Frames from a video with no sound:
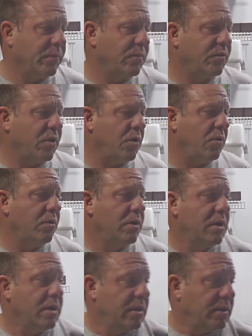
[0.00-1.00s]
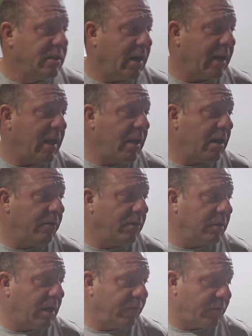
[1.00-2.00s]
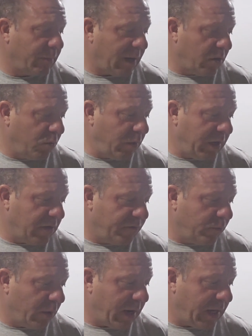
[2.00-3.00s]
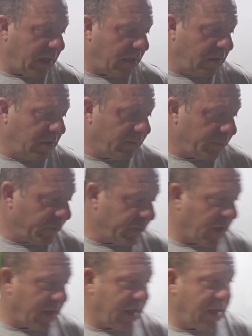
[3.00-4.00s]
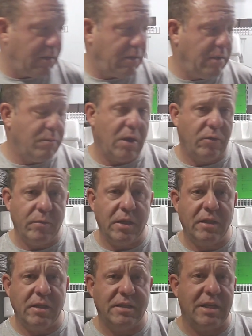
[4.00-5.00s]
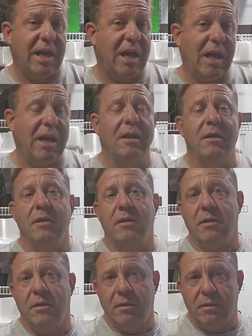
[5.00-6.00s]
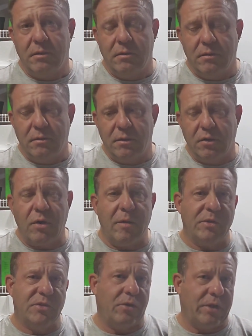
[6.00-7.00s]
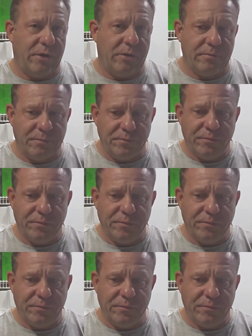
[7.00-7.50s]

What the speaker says: So Donnay, after about a week of waiting, Donnay emailed me. They said, hey, the grommets aren't here.